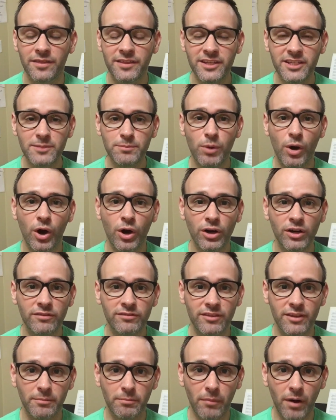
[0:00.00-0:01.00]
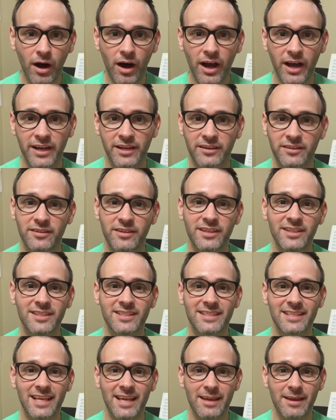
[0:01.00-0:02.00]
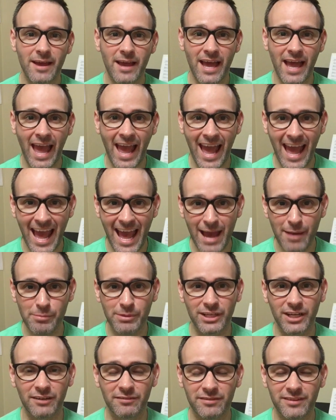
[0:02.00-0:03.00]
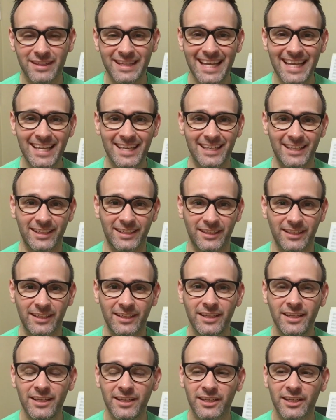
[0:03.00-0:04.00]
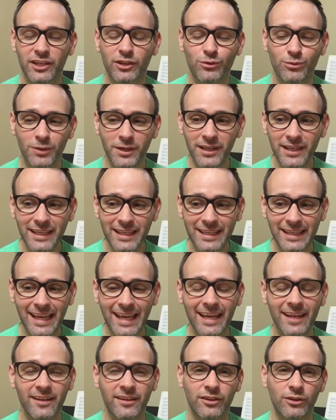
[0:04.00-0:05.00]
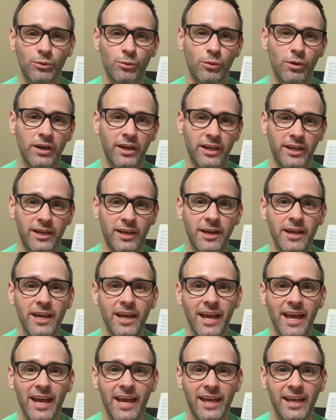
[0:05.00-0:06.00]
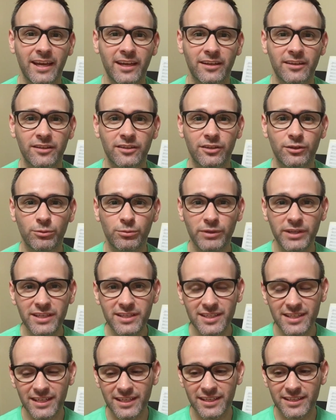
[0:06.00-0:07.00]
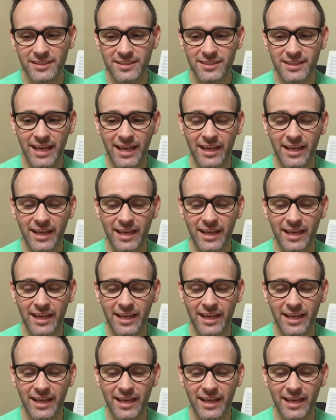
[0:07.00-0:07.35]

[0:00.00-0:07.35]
this part of the mind, this habit of thinking, can really get in the way. And the reason is